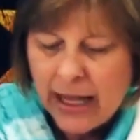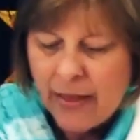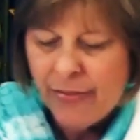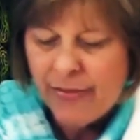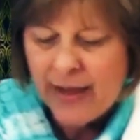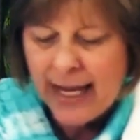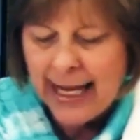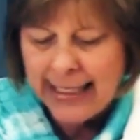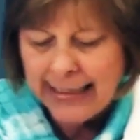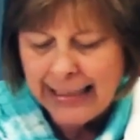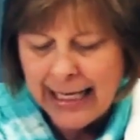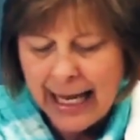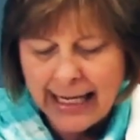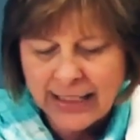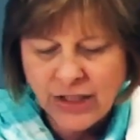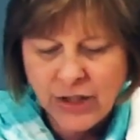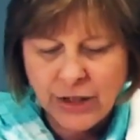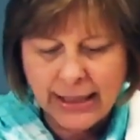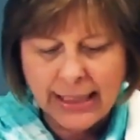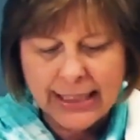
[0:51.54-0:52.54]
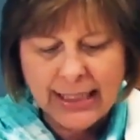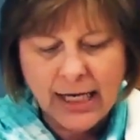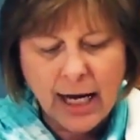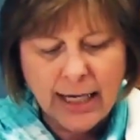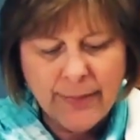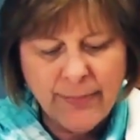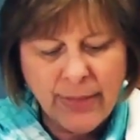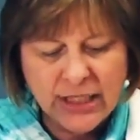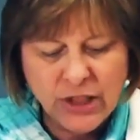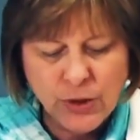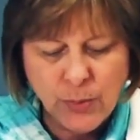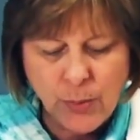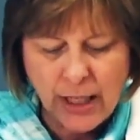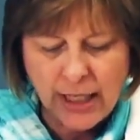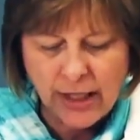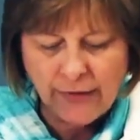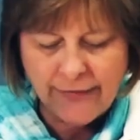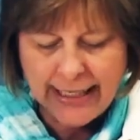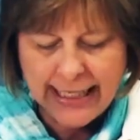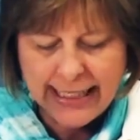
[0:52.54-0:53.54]
Then I took a 9 by
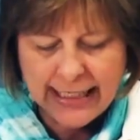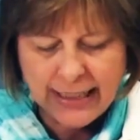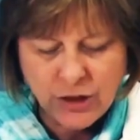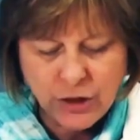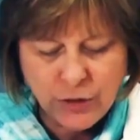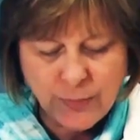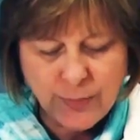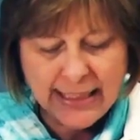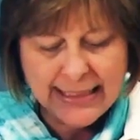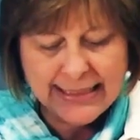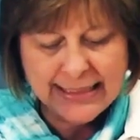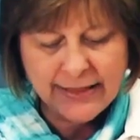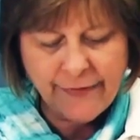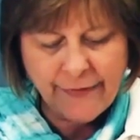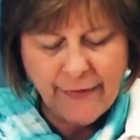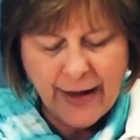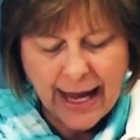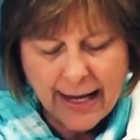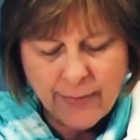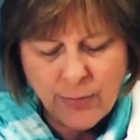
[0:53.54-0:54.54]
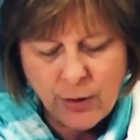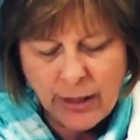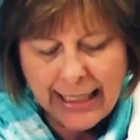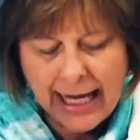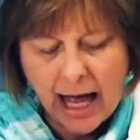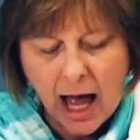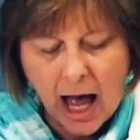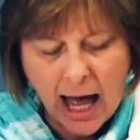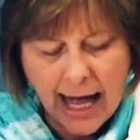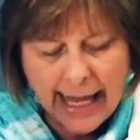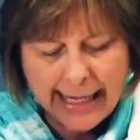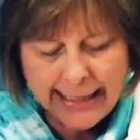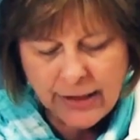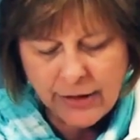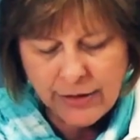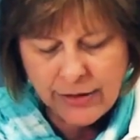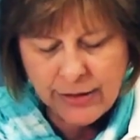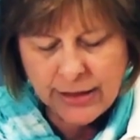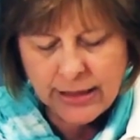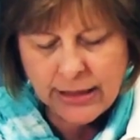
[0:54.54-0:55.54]
12 inch piece of fabric,
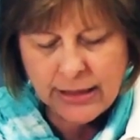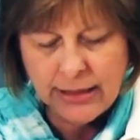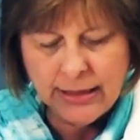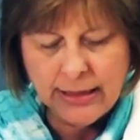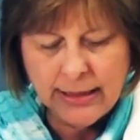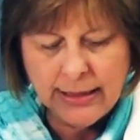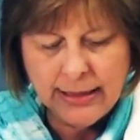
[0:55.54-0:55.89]
ironed